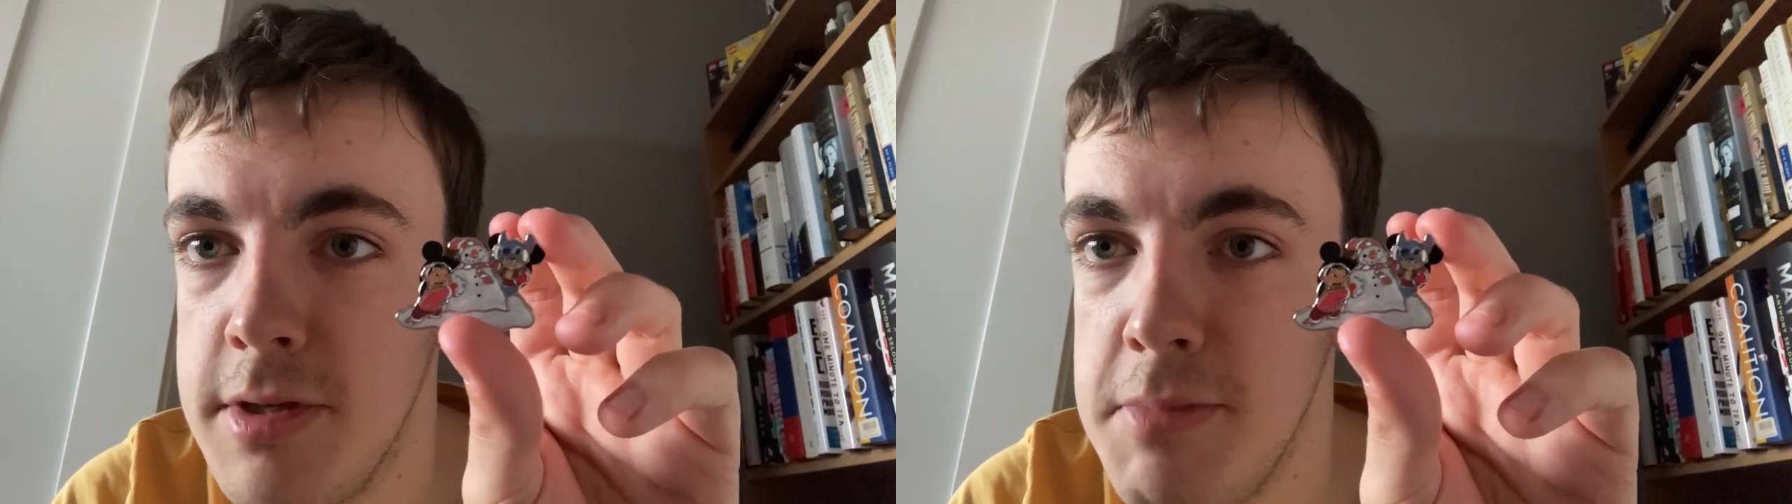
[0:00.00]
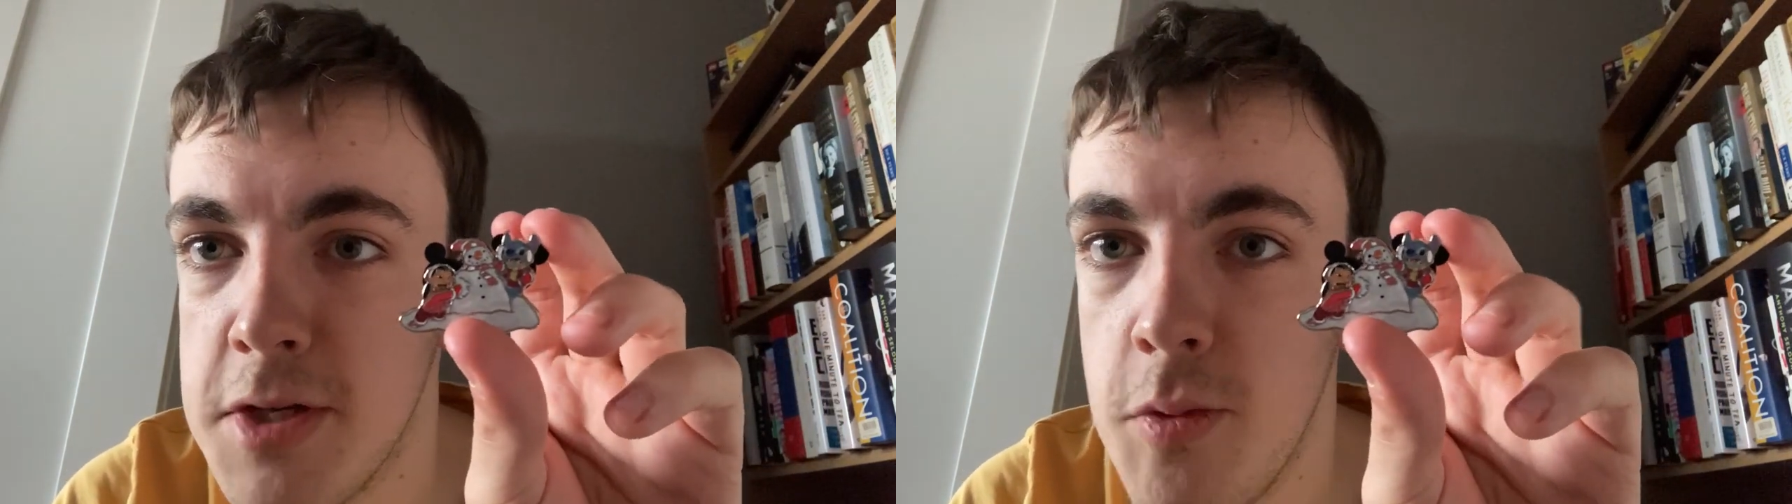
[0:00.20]

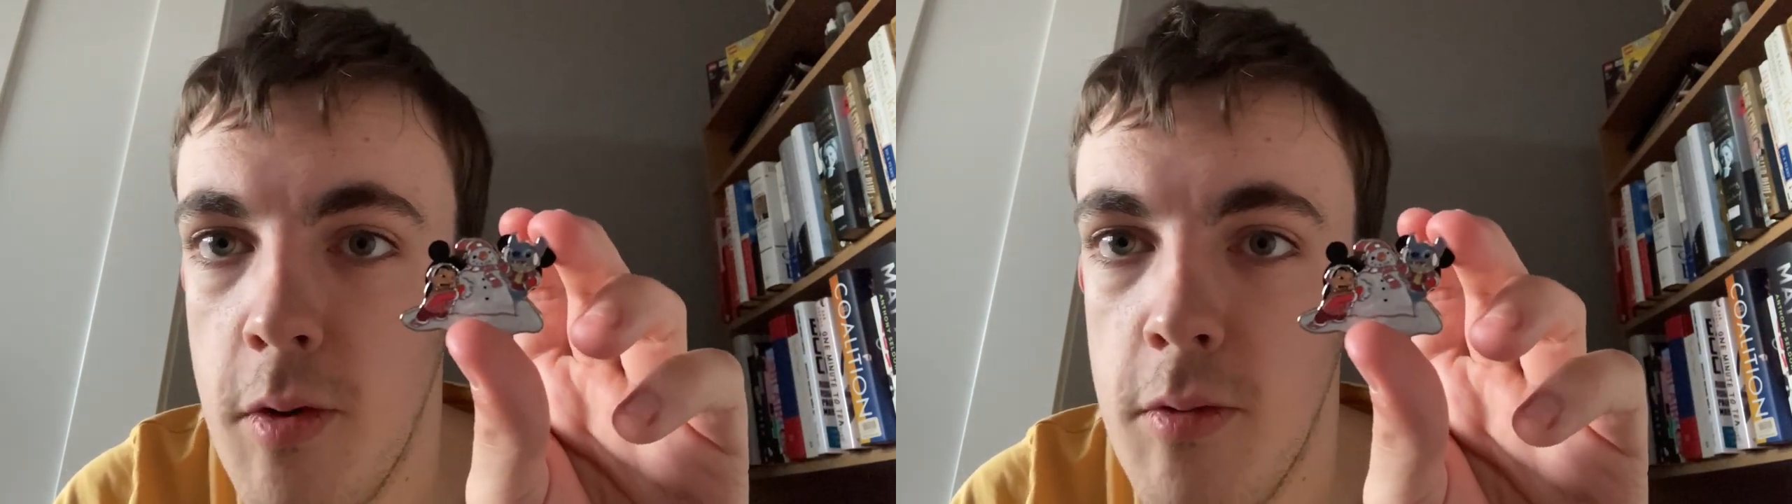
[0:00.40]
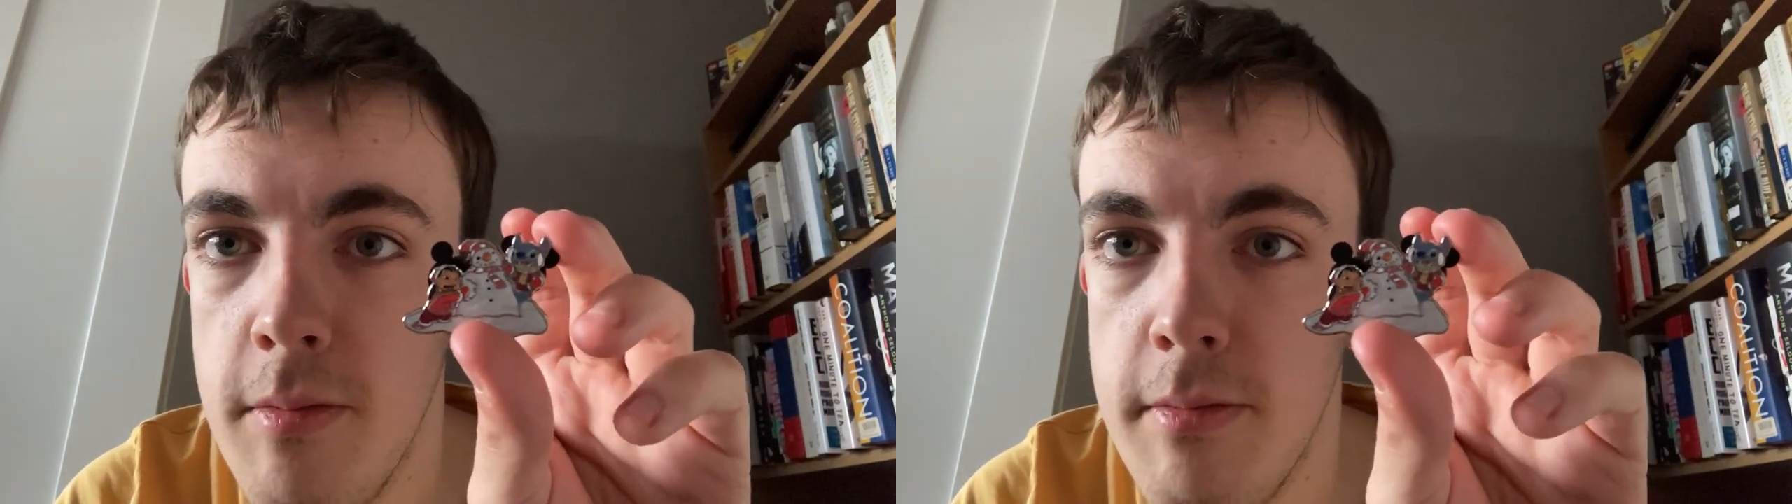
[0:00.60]
to
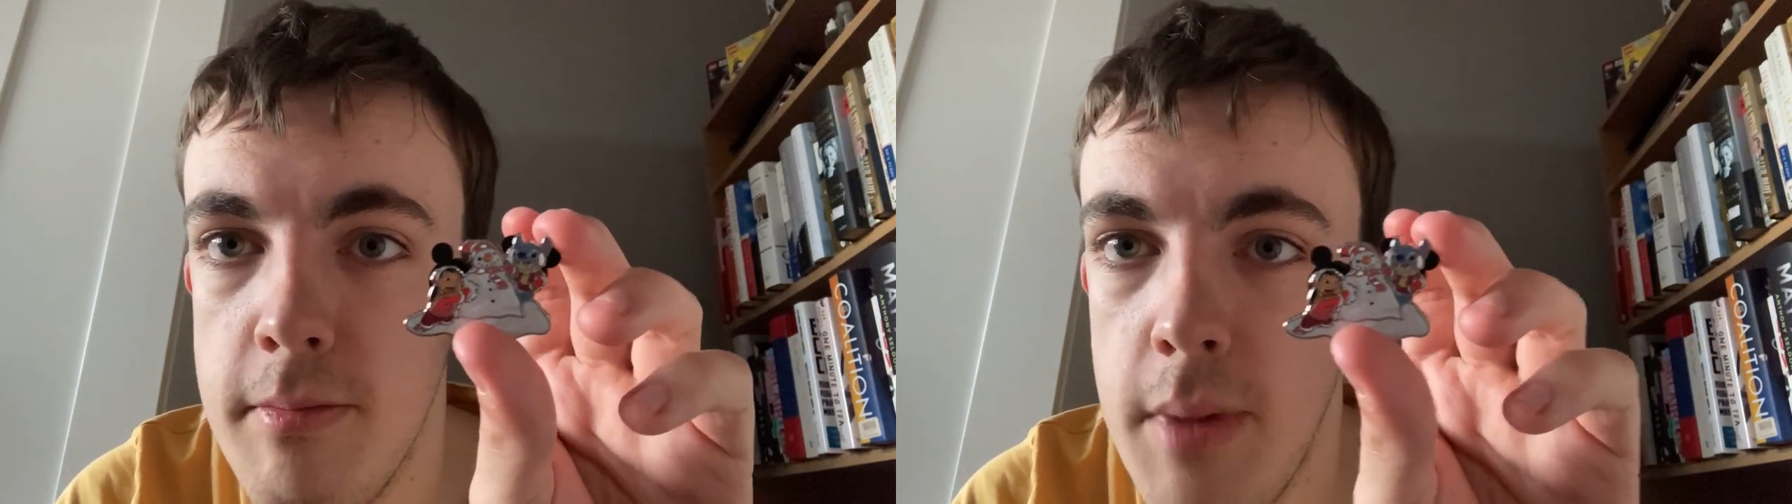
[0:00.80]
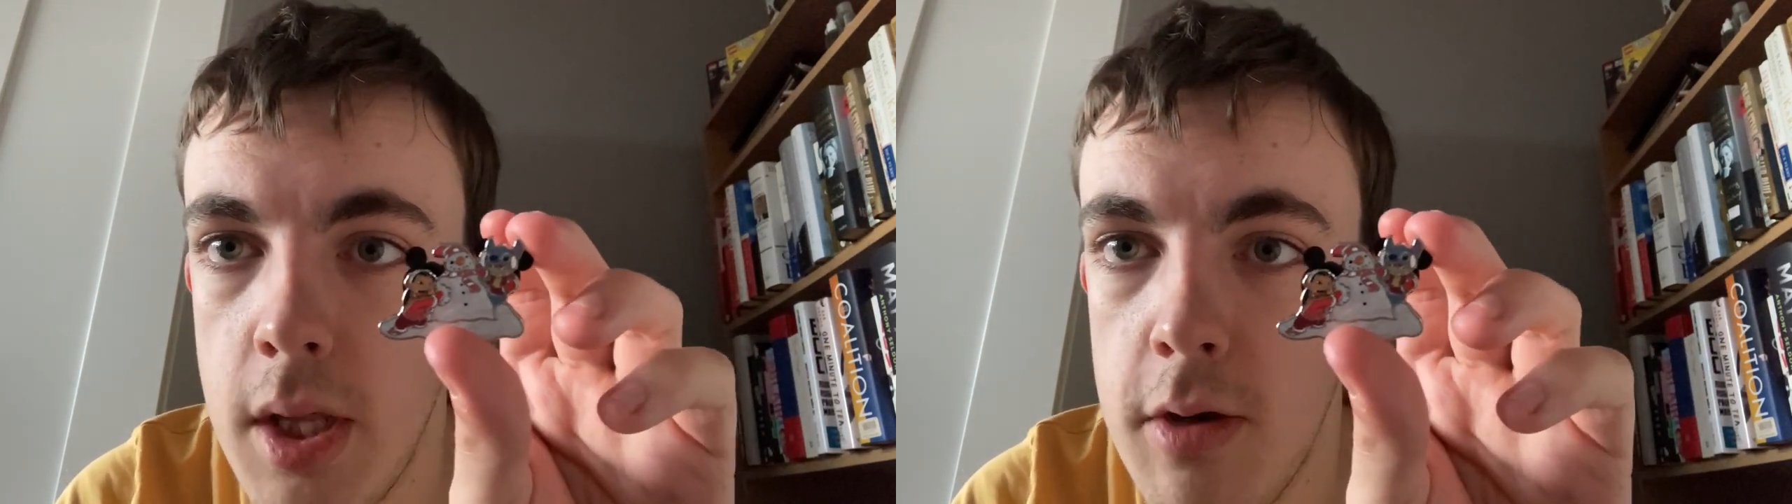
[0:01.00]
misquote
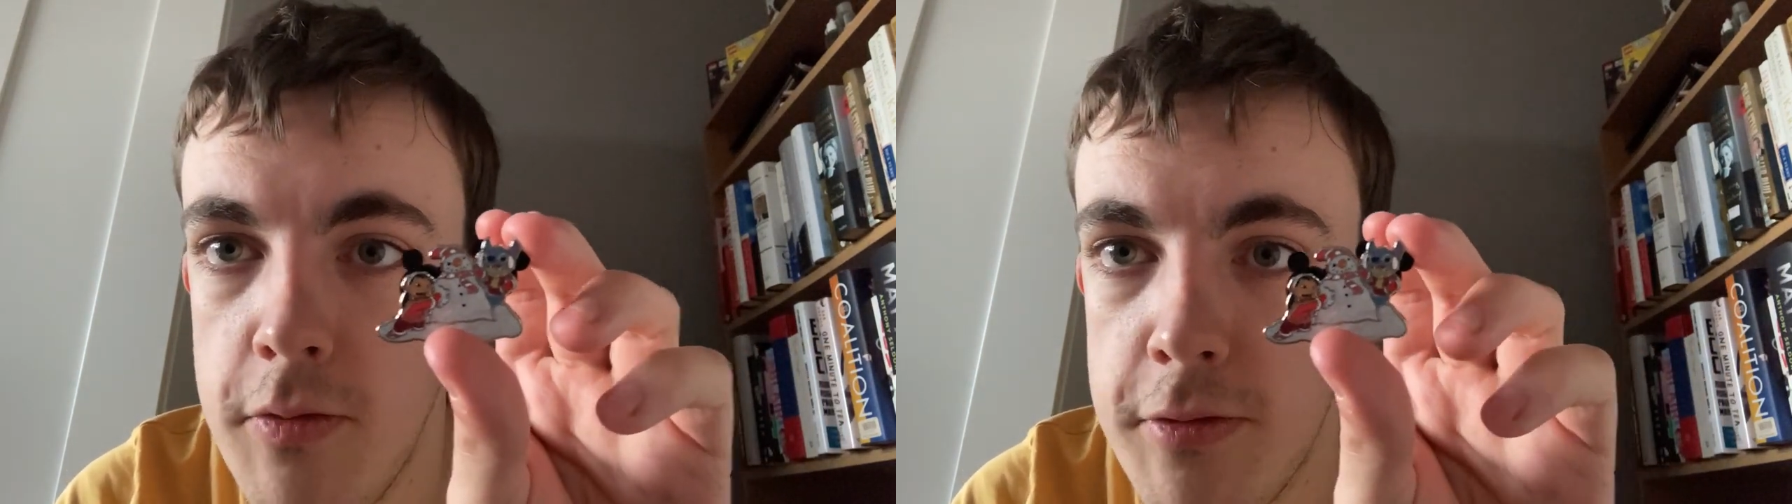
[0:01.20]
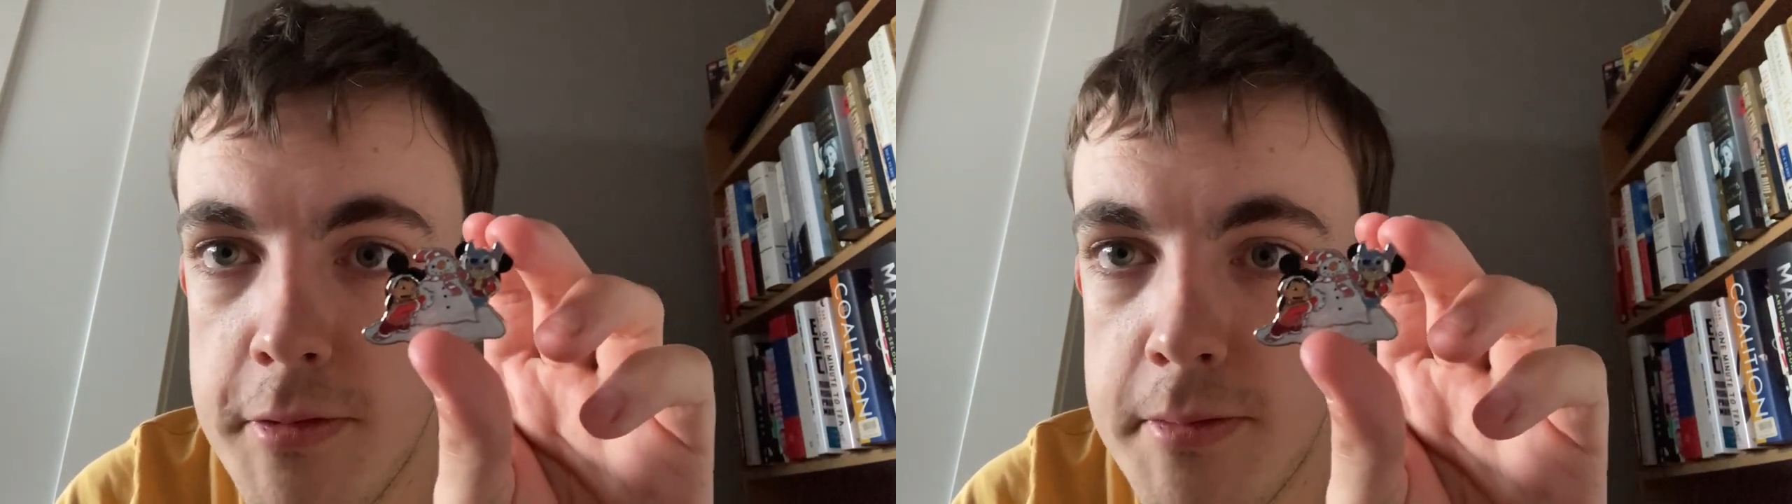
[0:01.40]
Meatloaf.